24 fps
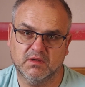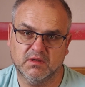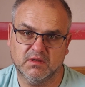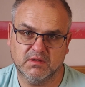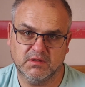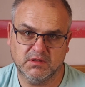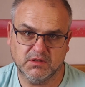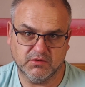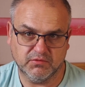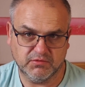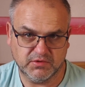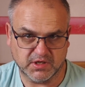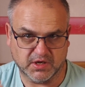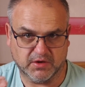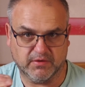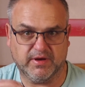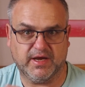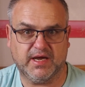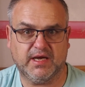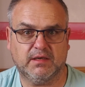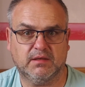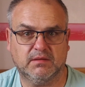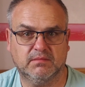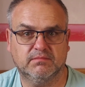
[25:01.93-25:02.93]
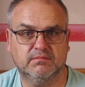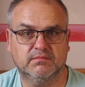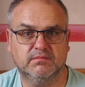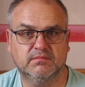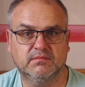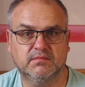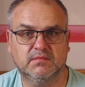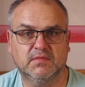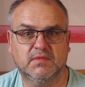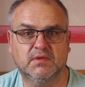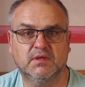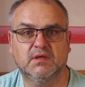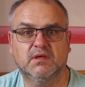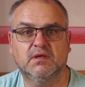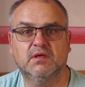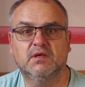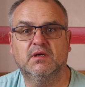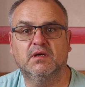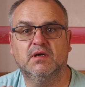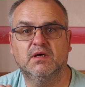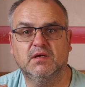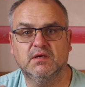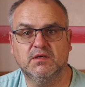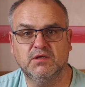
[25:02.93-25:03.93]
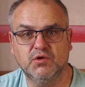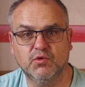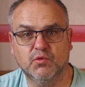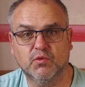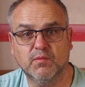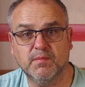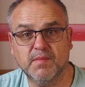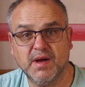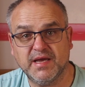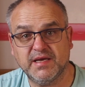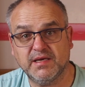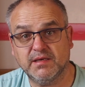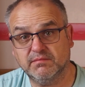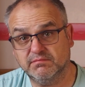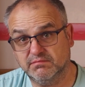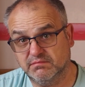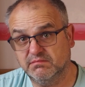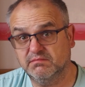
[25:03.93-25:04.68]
you do it. You will make